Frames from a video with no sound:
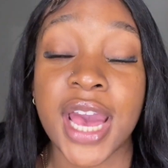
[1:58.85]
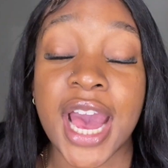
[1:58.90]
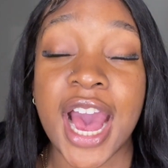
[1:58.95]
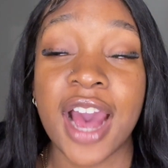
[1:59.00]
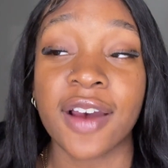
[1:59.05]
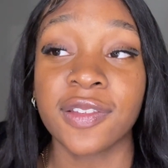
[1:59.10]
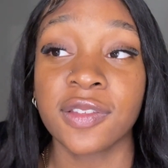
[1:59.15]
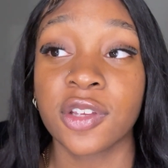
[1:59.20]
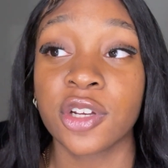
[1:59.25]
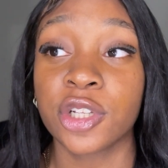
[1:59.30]

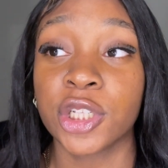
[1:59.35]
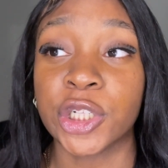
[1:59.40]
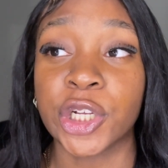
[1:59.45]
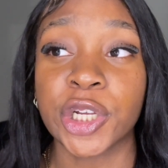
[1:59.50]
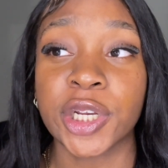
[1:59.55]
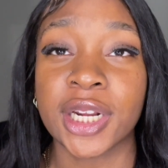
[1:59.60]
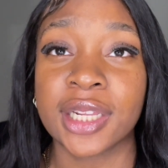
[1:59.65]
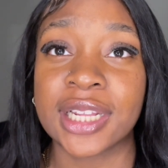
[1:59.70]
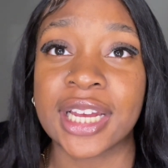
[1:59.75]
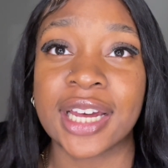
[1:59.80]
after
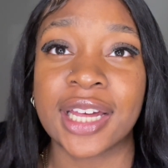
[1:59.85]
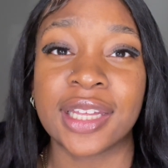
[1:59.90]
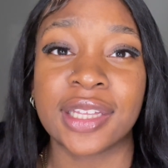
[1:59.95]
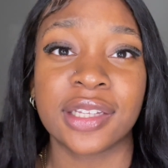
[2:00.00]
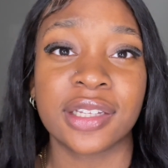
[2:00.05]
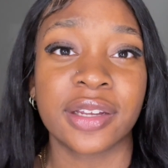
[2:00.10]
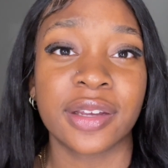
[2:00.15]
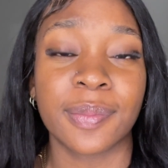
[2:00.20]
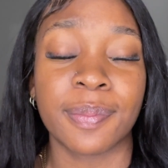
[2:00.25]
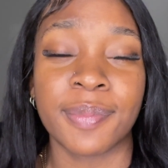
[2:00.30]
learning that
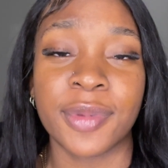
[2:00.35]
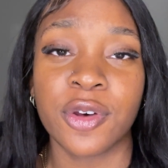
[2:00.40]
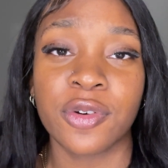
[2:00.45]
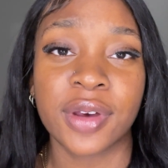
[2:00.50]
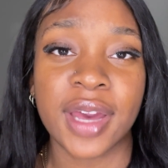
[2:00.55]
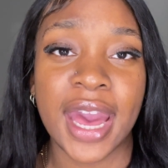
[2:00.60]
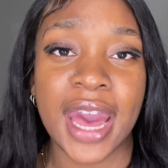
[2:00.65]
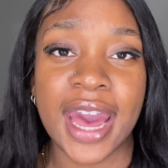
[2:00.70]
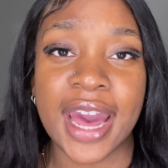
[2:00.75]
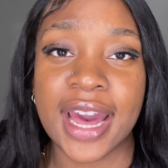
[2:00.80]
milk
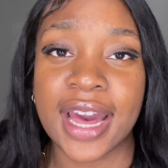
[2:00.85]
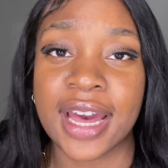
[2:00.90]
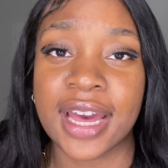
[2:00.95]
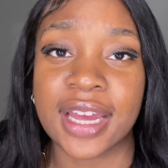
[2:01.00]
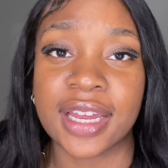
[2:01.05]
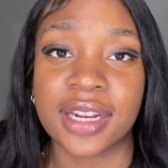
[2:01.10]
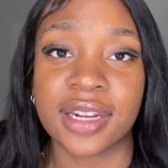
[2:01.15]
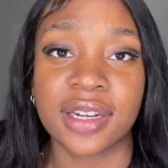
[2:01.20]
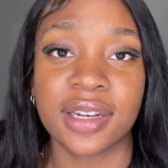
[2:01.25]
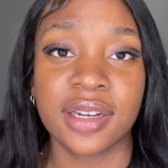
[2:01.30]

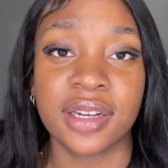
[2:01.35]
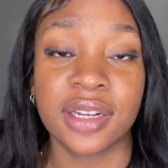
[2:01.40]
had